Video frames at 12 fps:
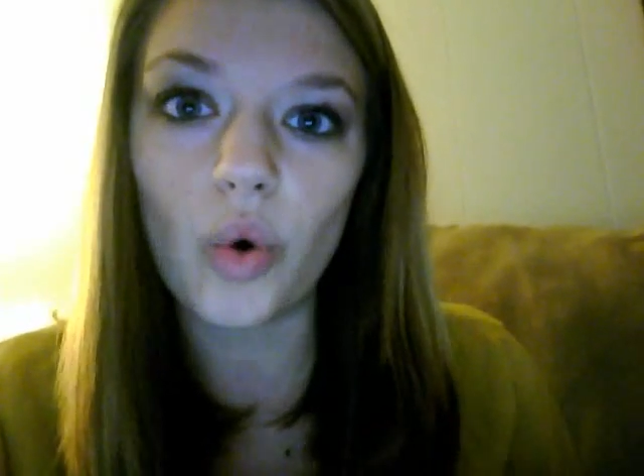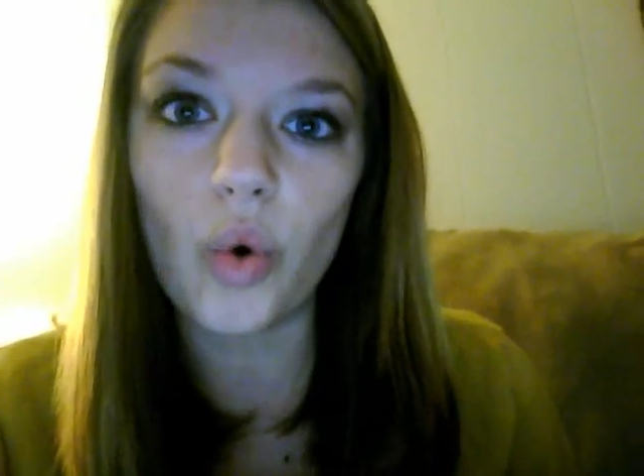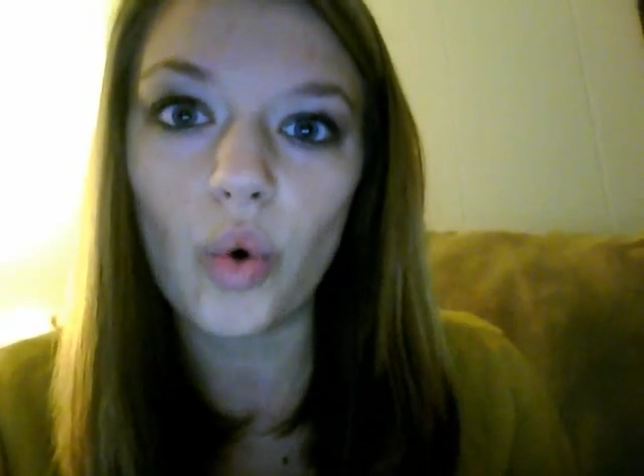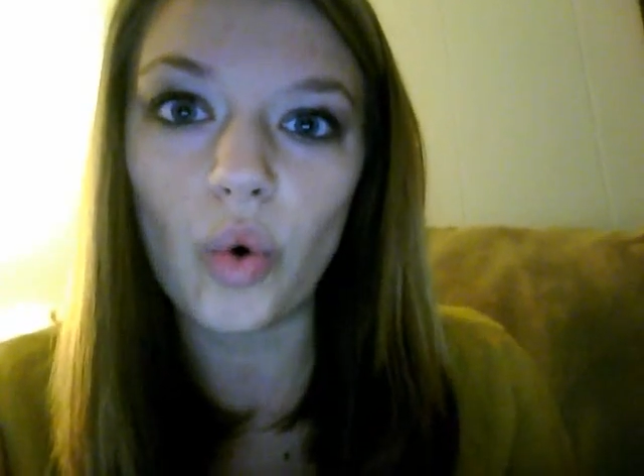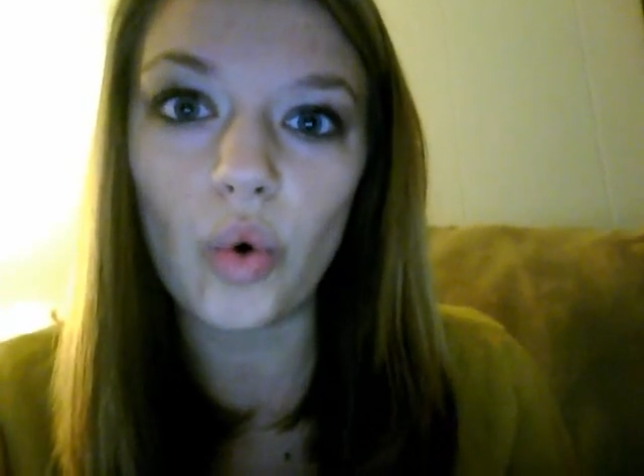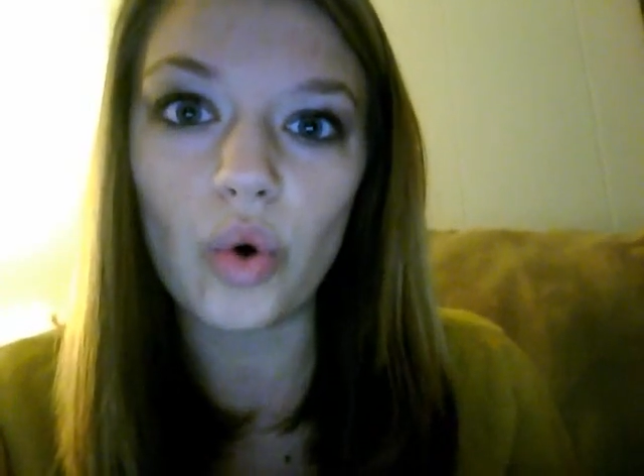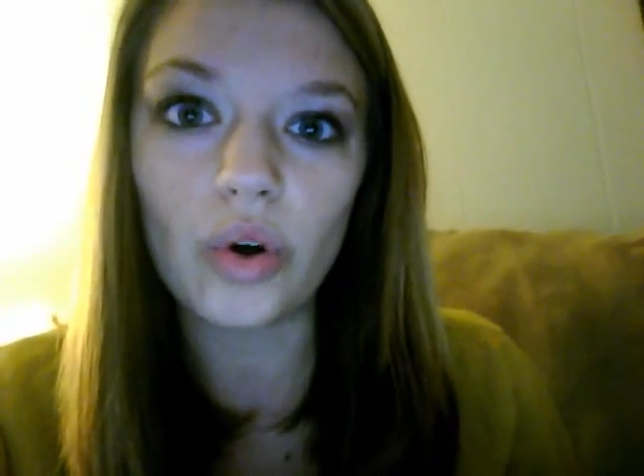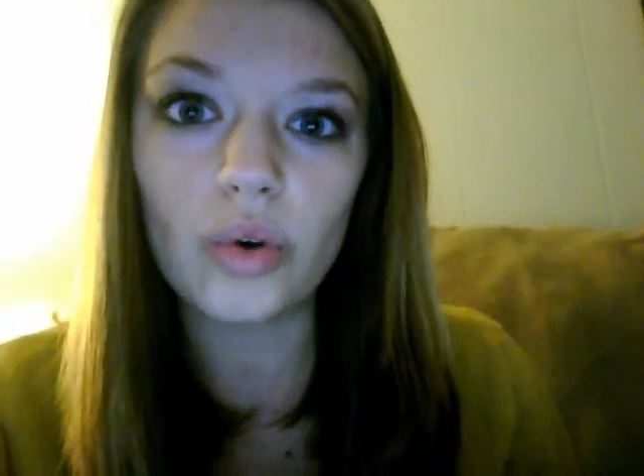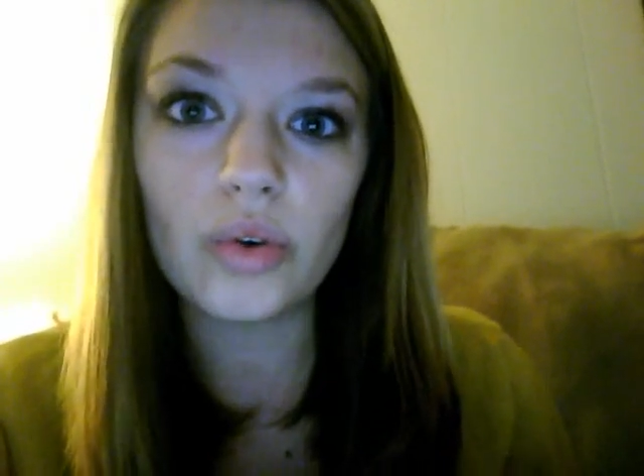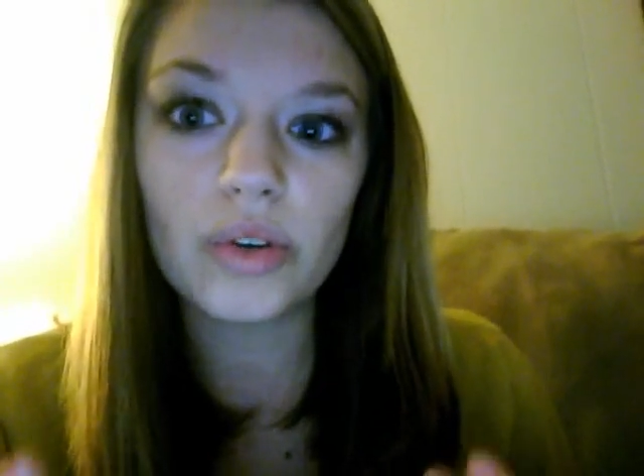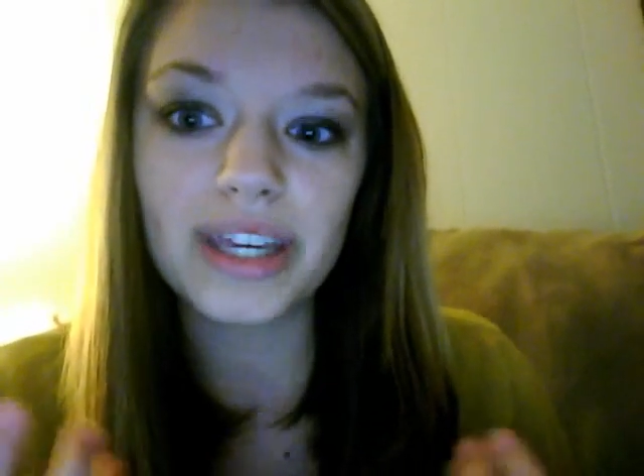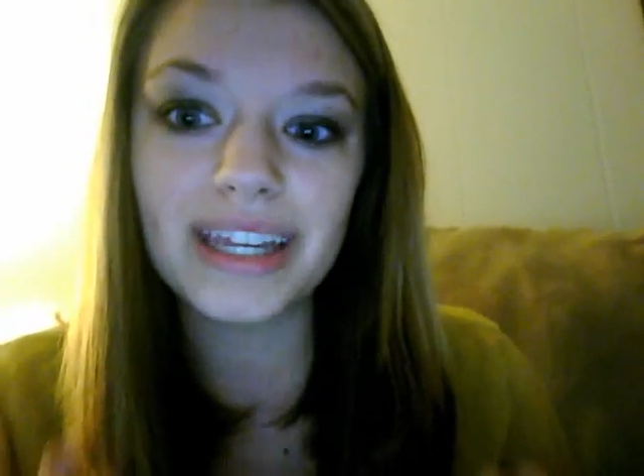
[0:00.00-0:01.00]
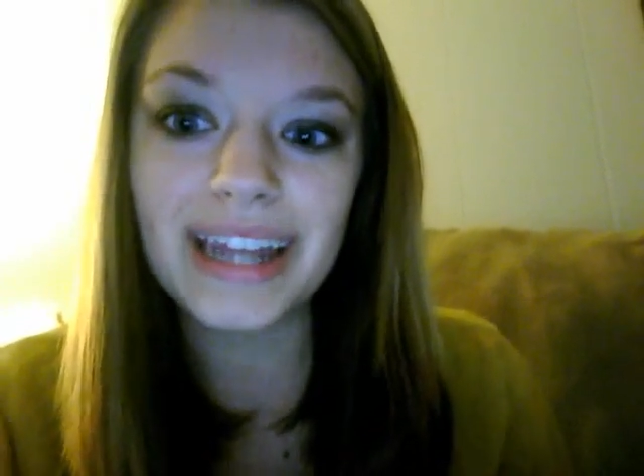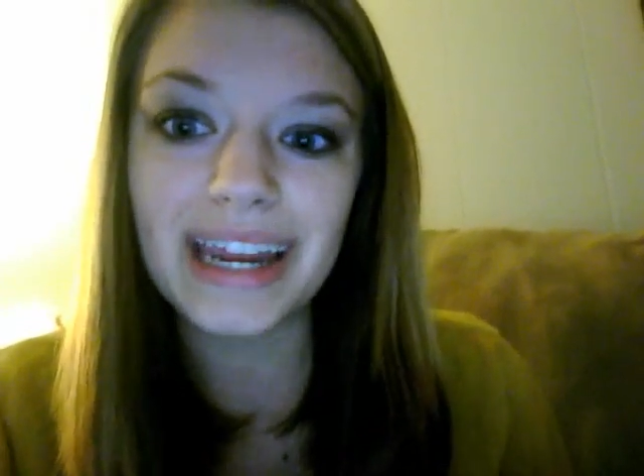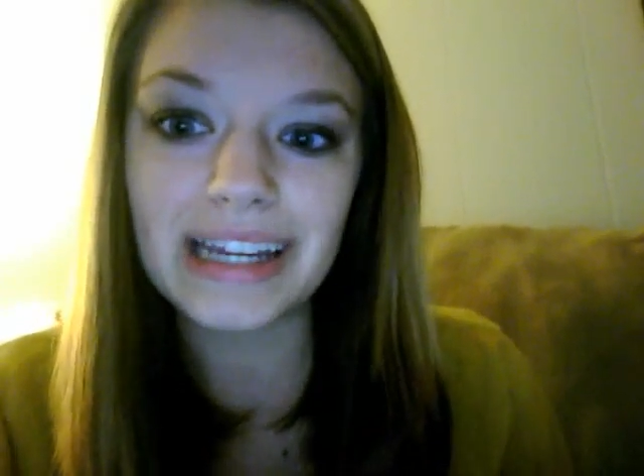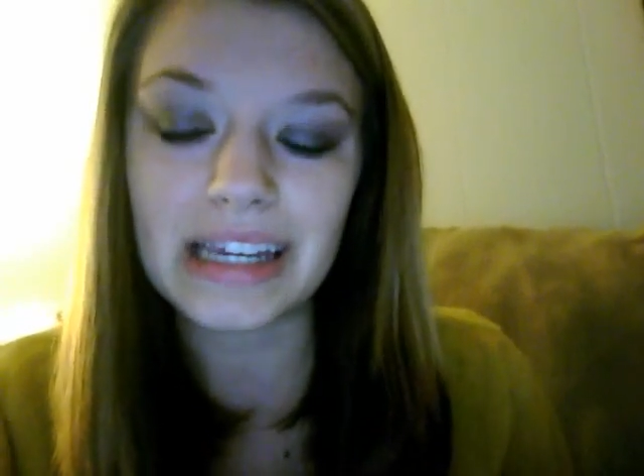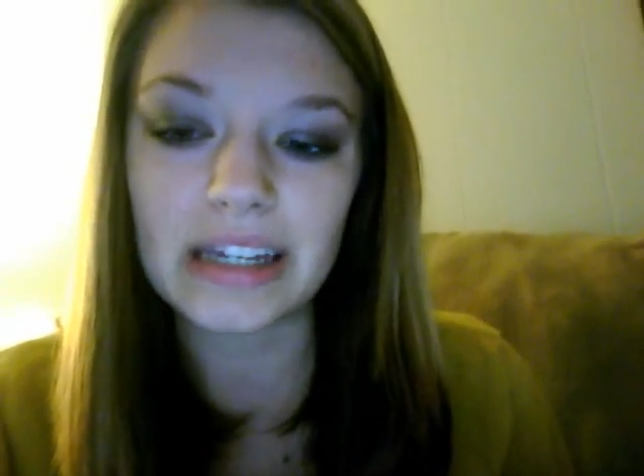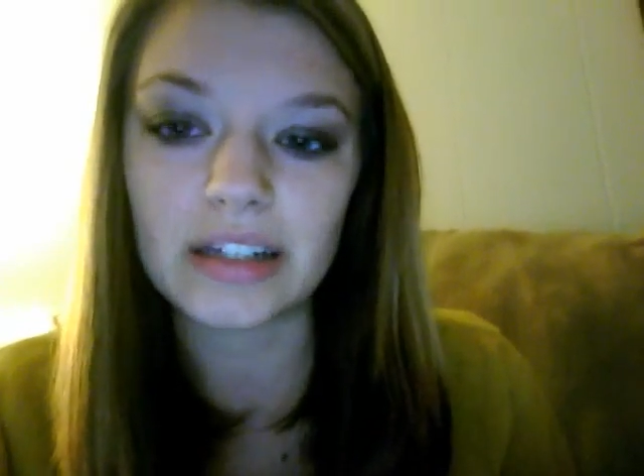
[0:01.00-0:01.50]
or
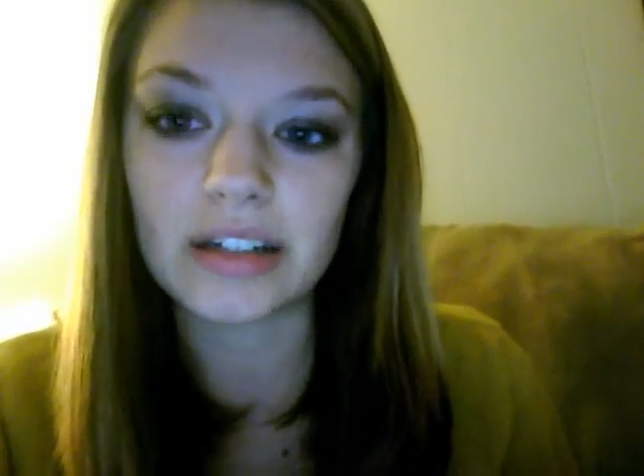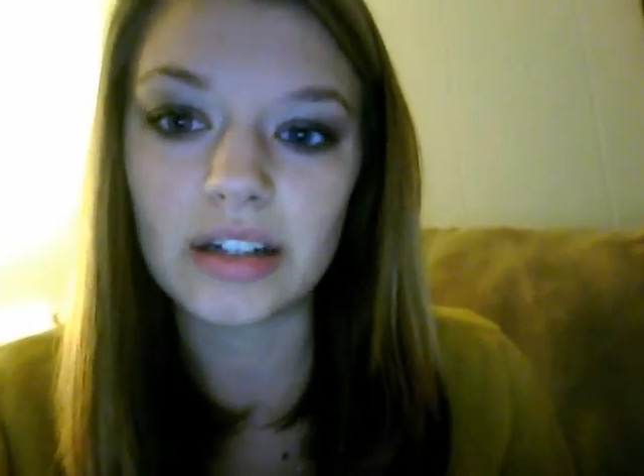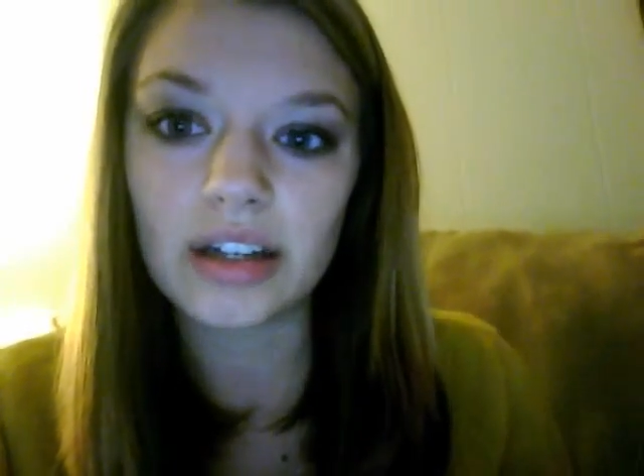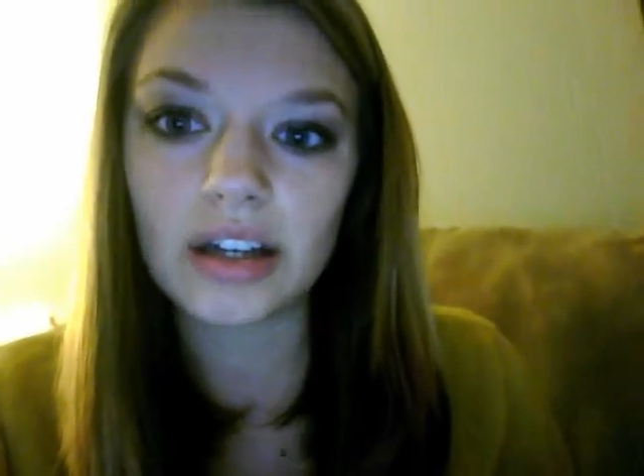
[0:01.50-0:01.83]
Canadian,